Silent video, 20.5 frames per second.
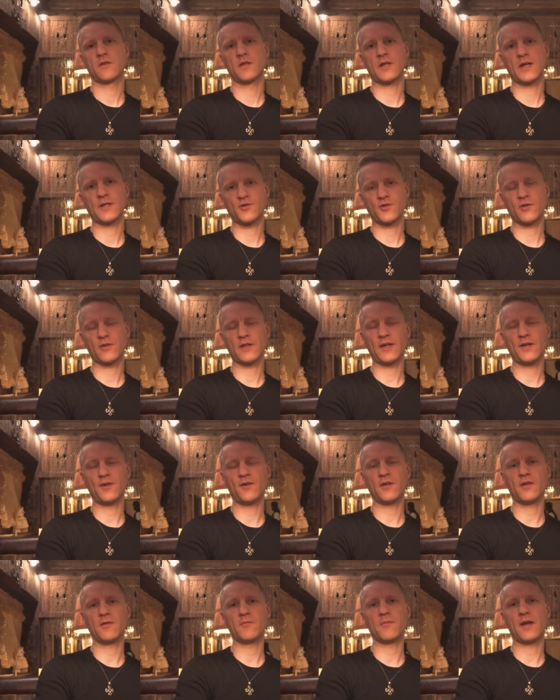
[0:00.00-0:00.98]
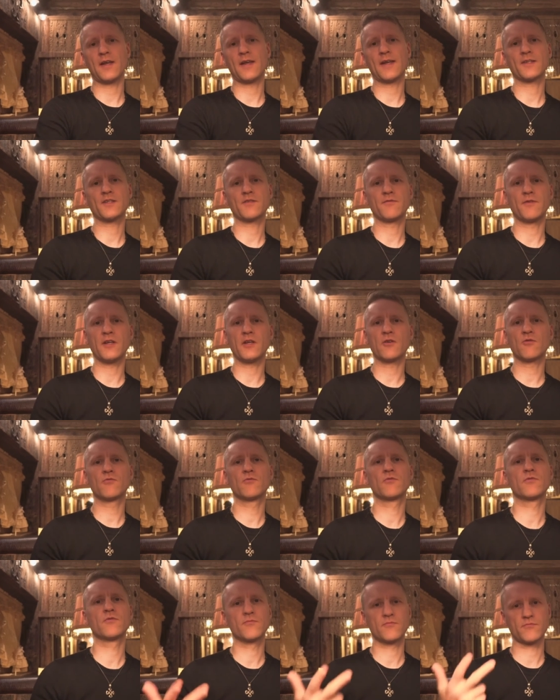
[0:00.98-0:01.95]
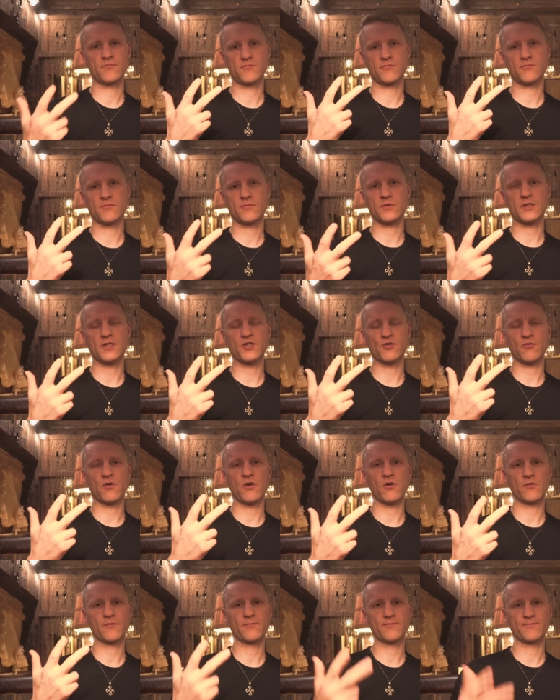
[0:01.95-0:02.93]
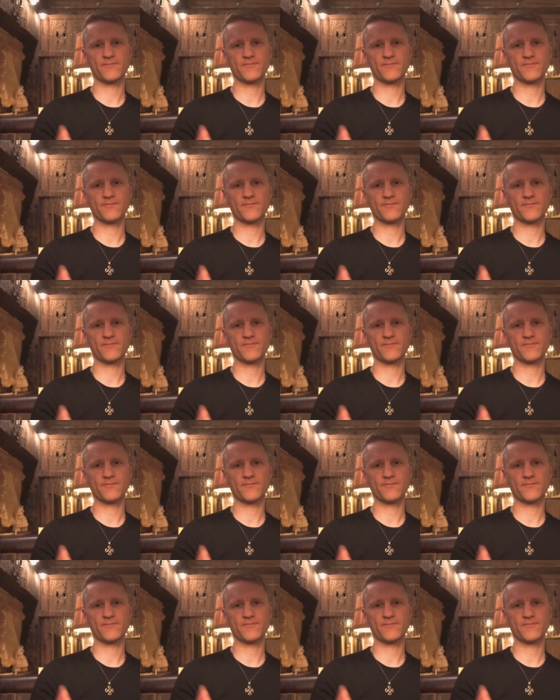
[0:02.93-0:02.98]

Catch you later in my next video. Stay strong.